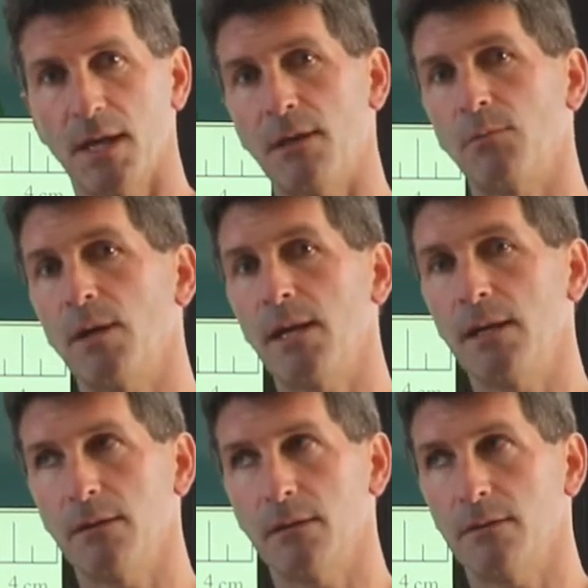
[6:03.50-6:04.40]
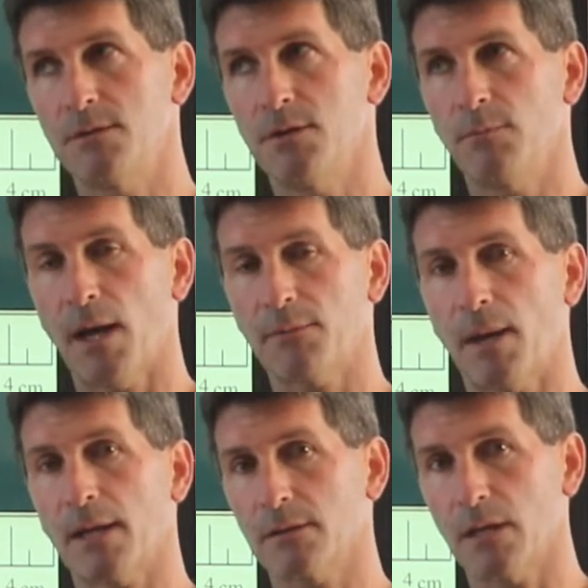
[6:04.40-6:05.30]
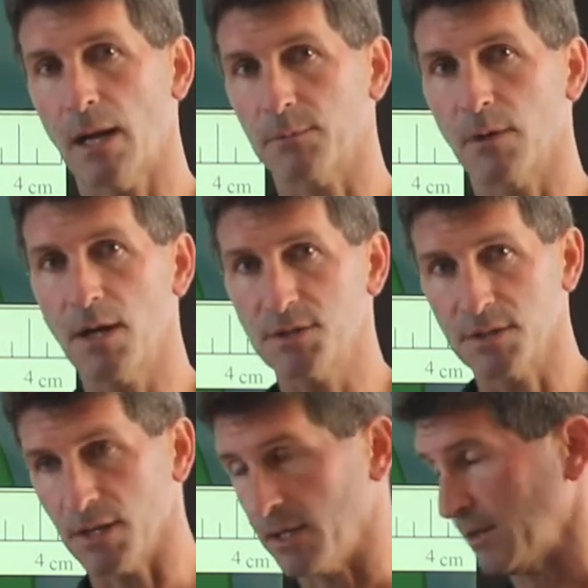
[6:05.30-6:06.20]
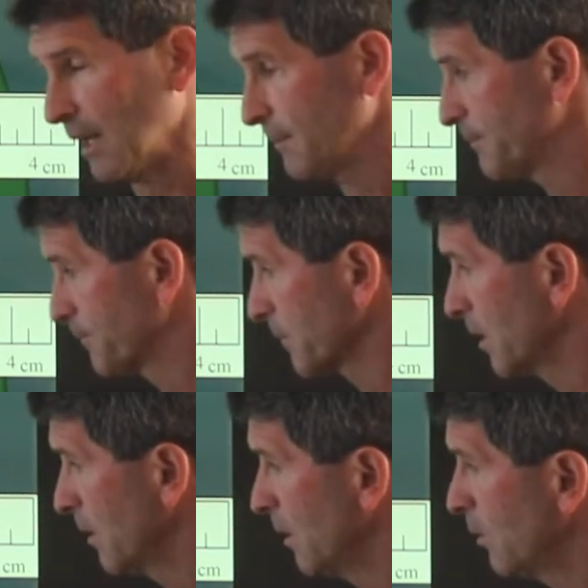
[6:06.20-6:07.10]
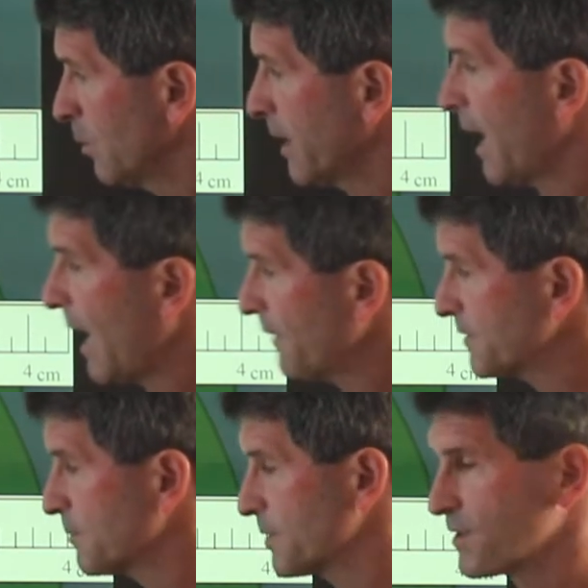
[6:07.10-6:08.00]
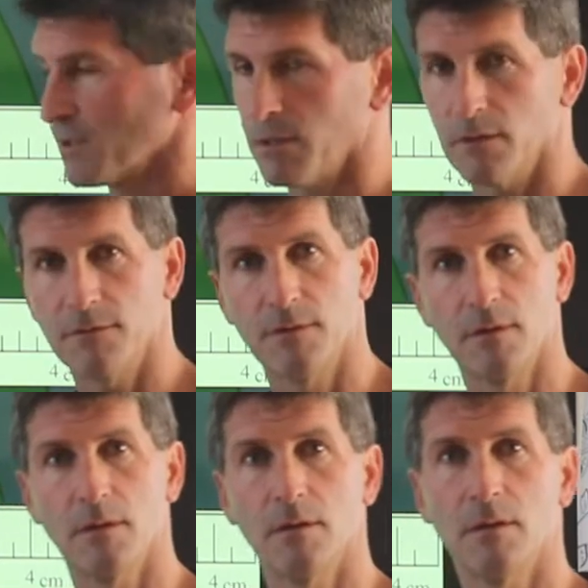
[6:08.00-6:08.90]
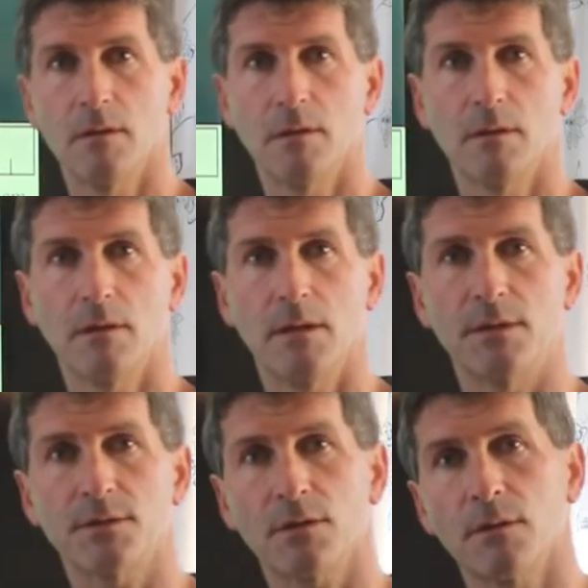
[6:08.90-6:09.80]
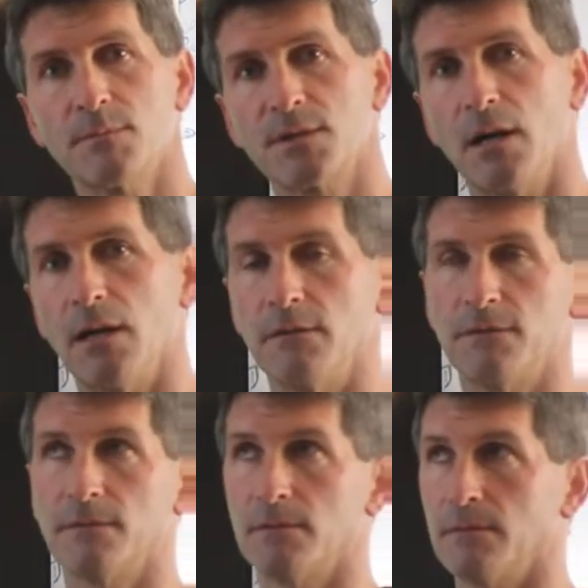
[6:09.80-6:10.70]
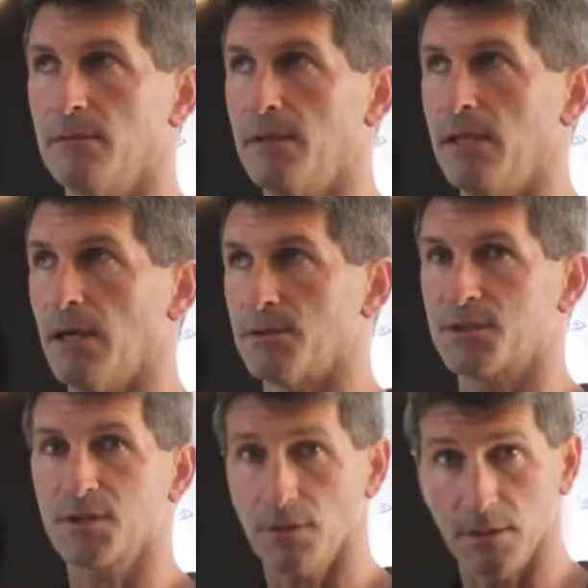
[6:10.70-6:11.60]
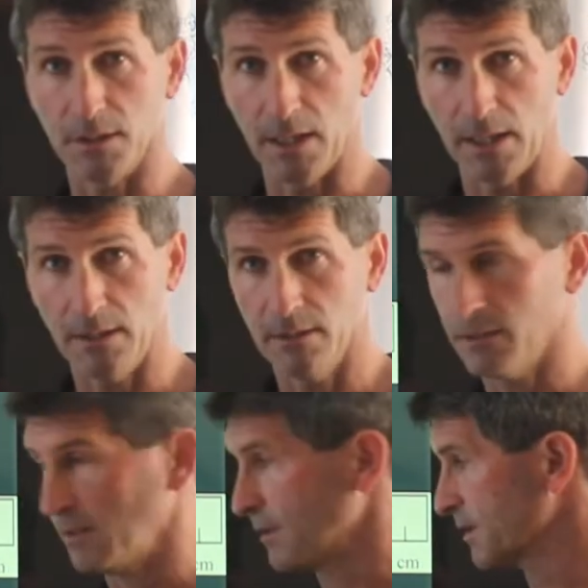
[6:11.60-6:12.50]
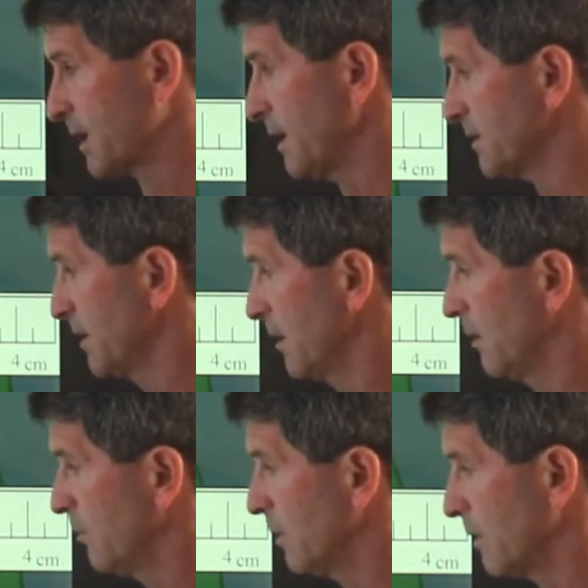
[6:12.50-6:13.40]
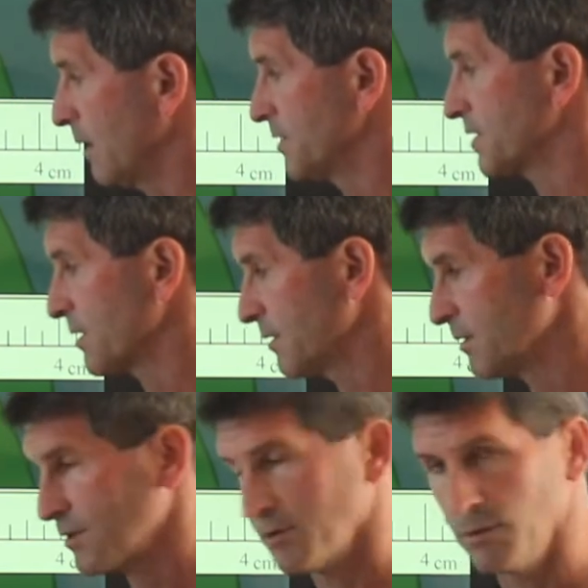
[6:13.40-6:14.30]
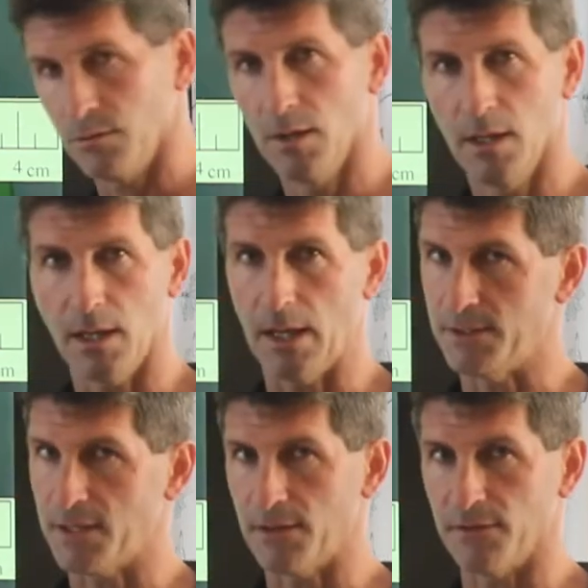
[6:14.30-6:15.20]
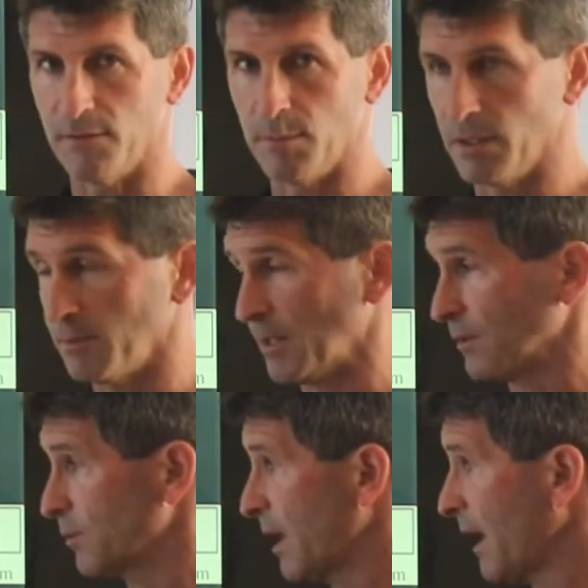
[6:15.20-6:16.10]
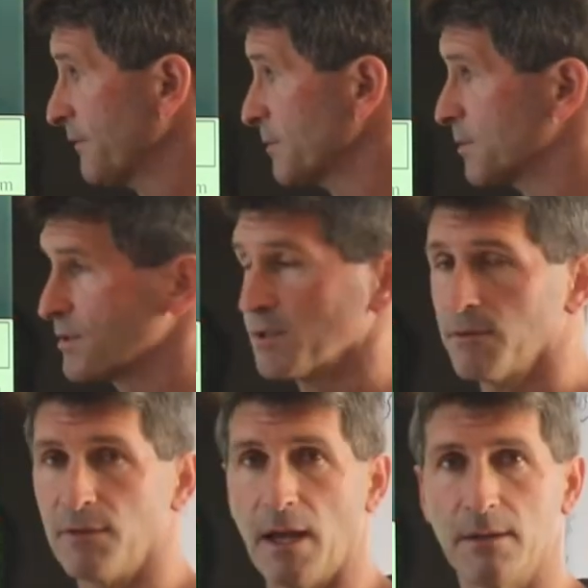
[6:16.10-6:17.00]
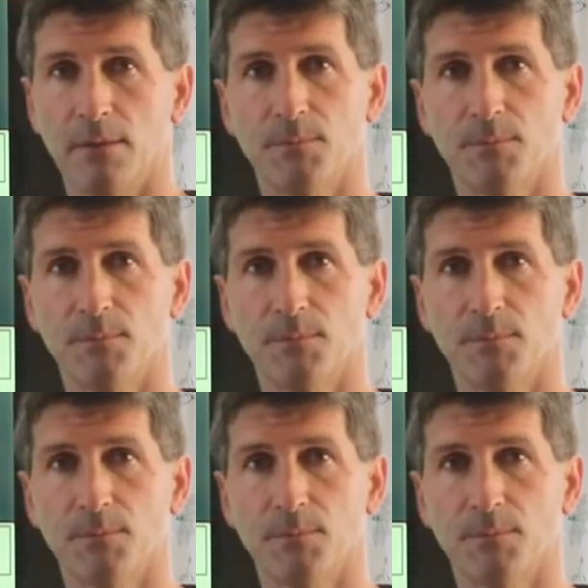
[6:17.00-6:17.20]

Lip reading: and then we do mathematical operations on that, we have to preserve in terms of the uncertainty. In this case, we are uncertain to 1/10 of a millimeter. We have to preserve that